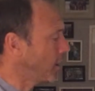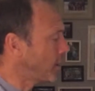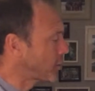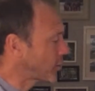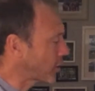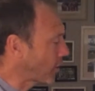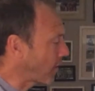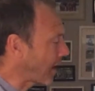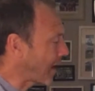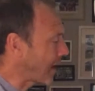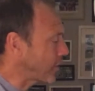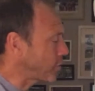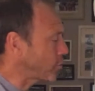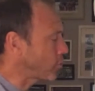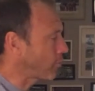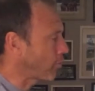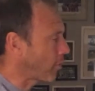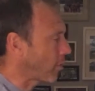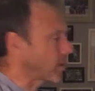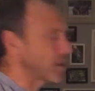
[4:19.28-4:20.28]
So
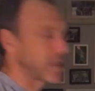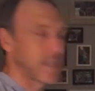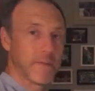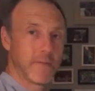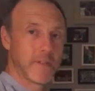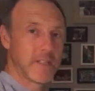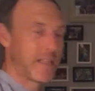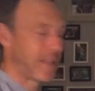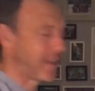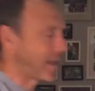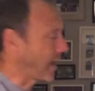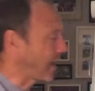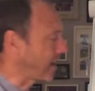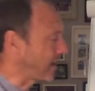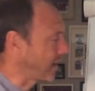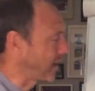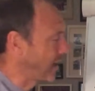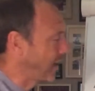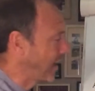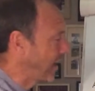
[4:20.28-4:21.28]
actual productivity
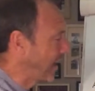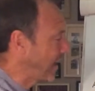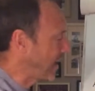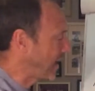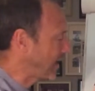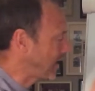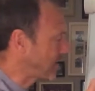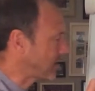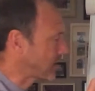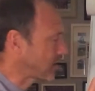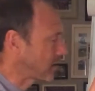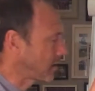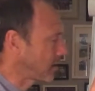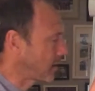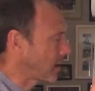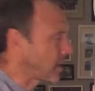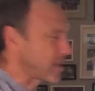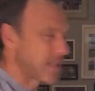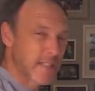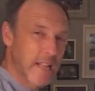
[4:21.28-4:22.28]
then is
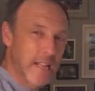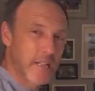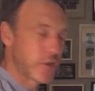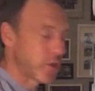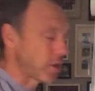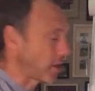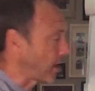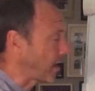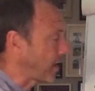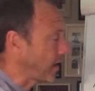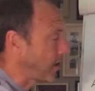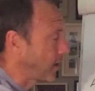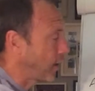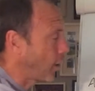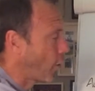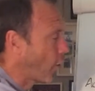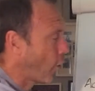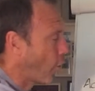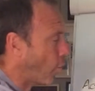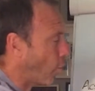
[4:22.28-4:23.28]
essentially
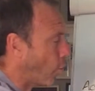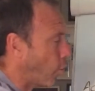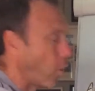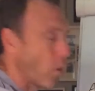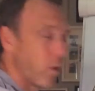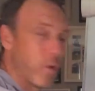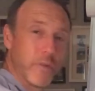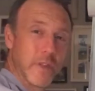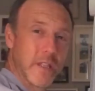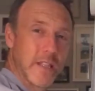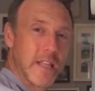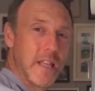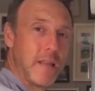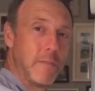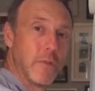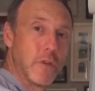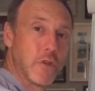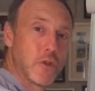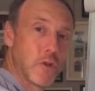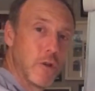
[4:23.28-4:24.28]
what the
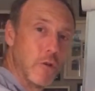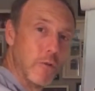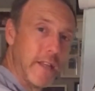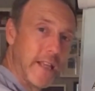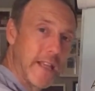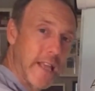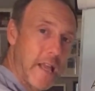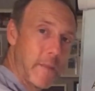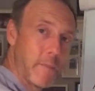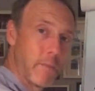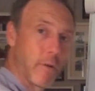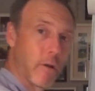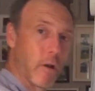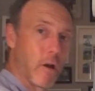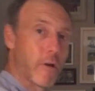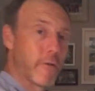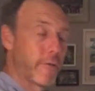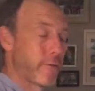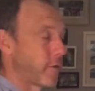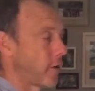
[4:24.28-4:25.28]
team is truly
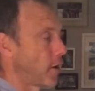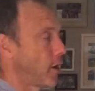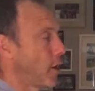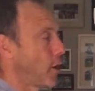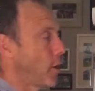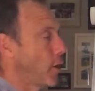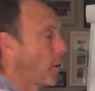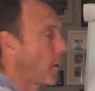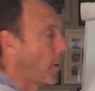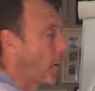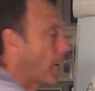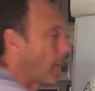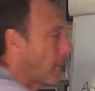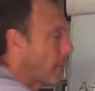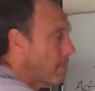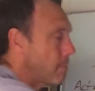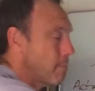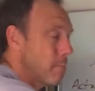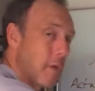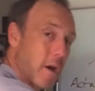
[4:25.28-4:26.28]
capable of
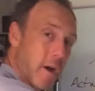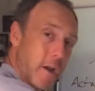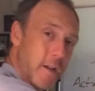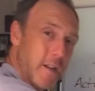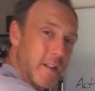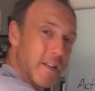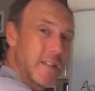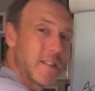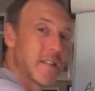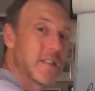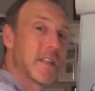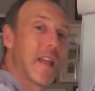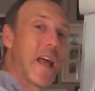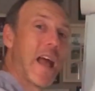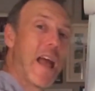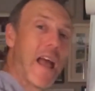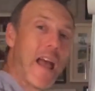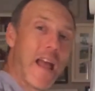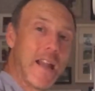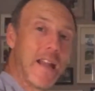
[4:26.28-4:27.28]
minus
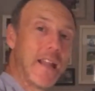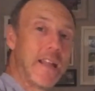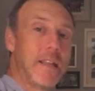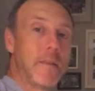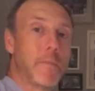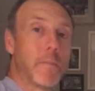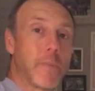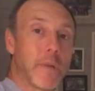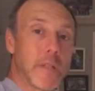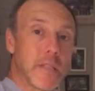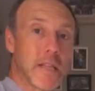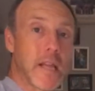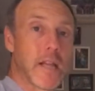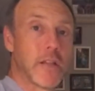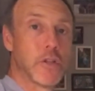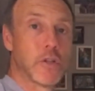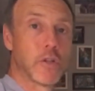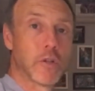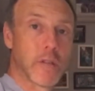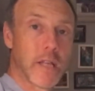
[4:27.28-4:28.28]
any
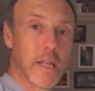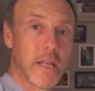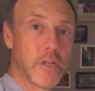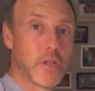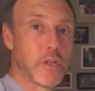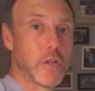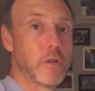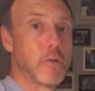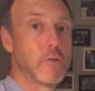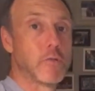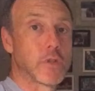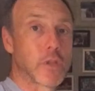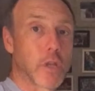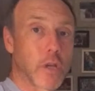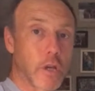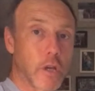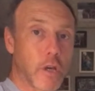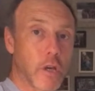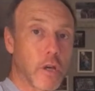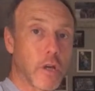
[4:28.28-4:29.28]
potential issues
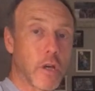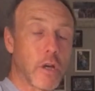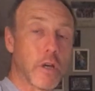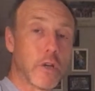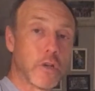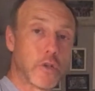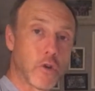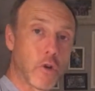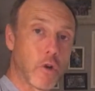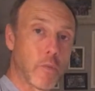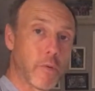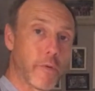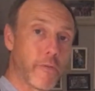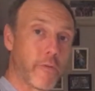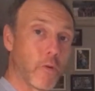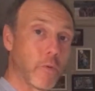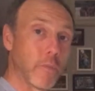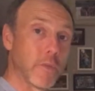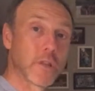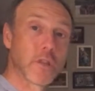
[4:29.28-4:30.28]
that occur during
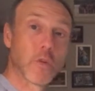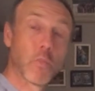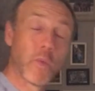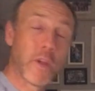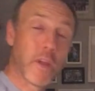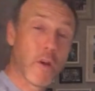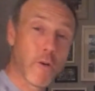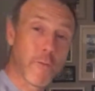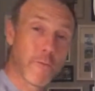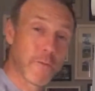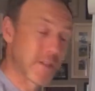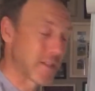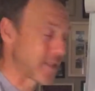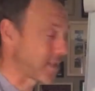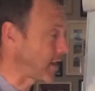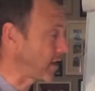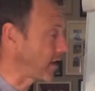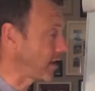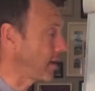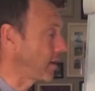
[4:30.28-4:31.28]
performance. And we often
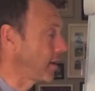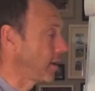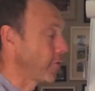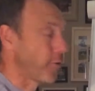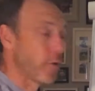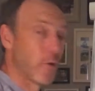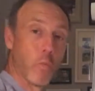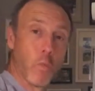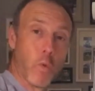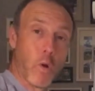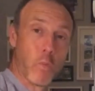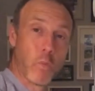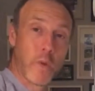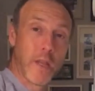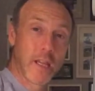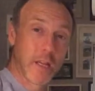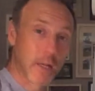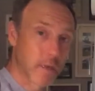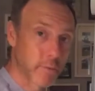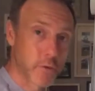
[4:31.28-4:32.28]
see it that 1
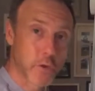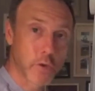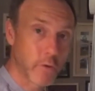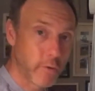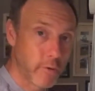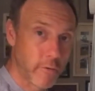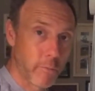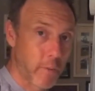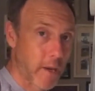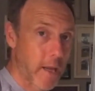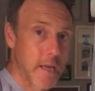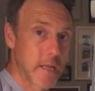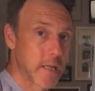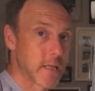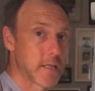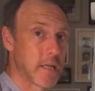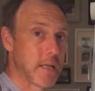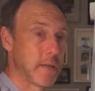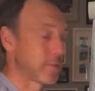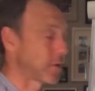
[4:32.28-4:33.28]
week, and I'm sure you've played
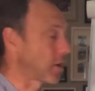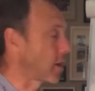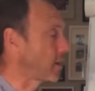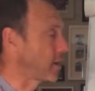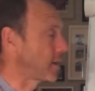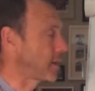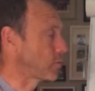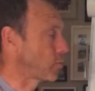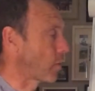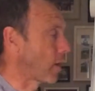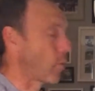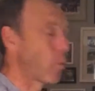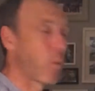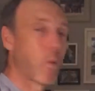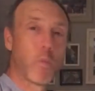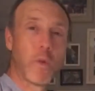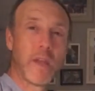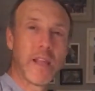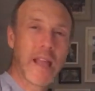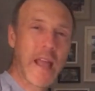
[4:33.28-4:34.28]
in teams like this, where
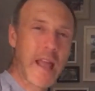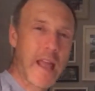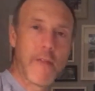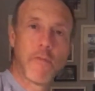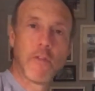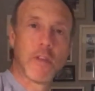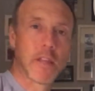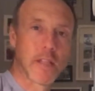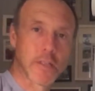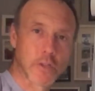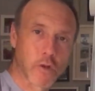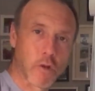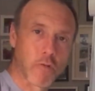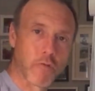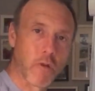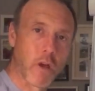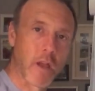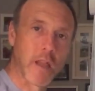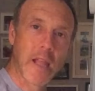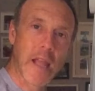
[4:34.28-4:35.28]
1 week everything's
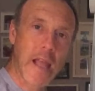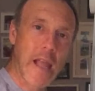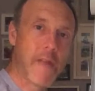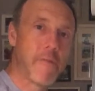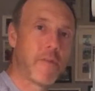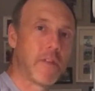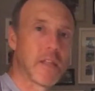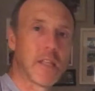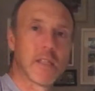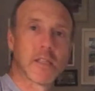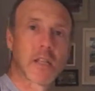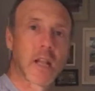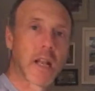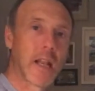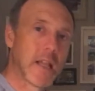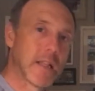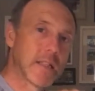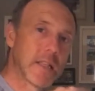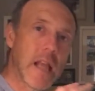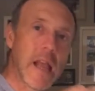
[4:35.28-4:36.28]
gone right, everything's
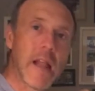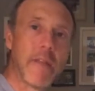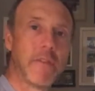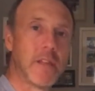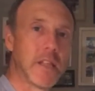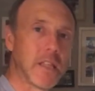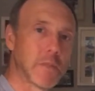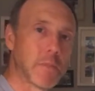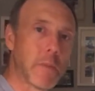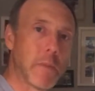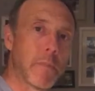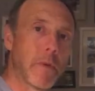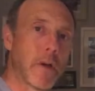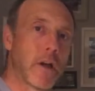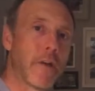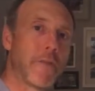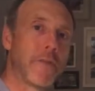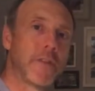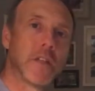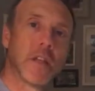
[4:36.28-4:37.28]
clicked, everything's been
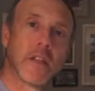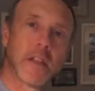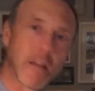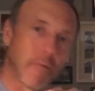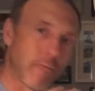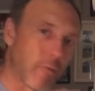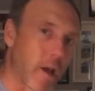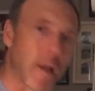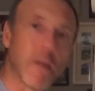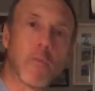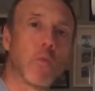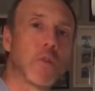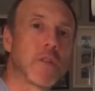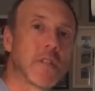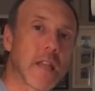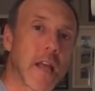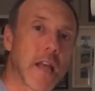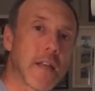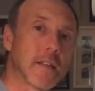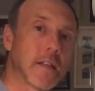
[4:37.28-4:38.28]
perfect, you think right, we're
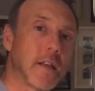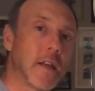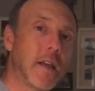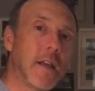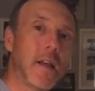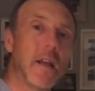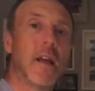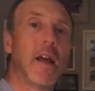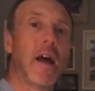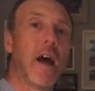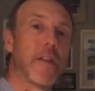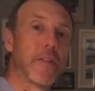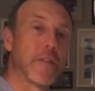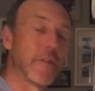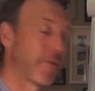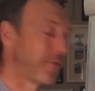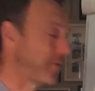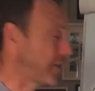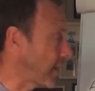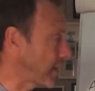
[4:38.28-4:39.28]
set. And
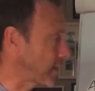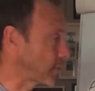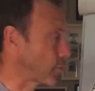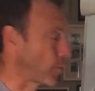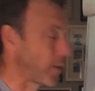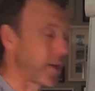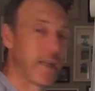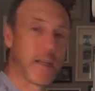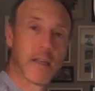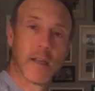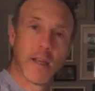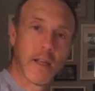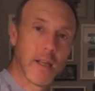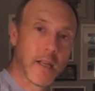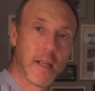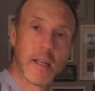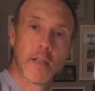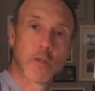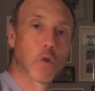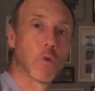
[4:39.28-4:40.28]
the next week
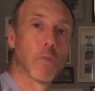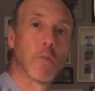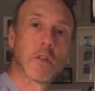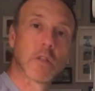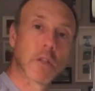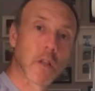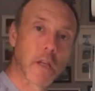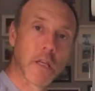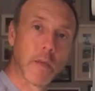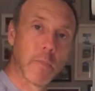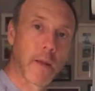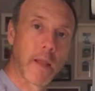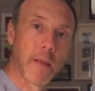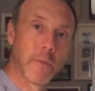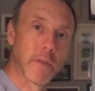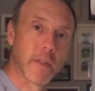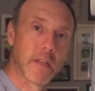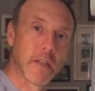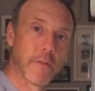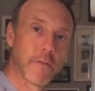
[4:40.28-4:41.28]
it's almost like you're
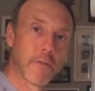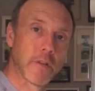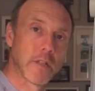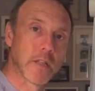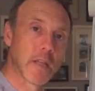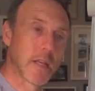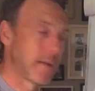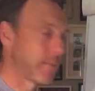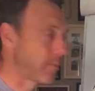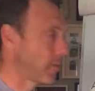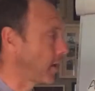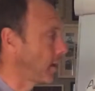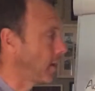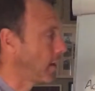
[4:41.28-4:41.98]
playing with a different team.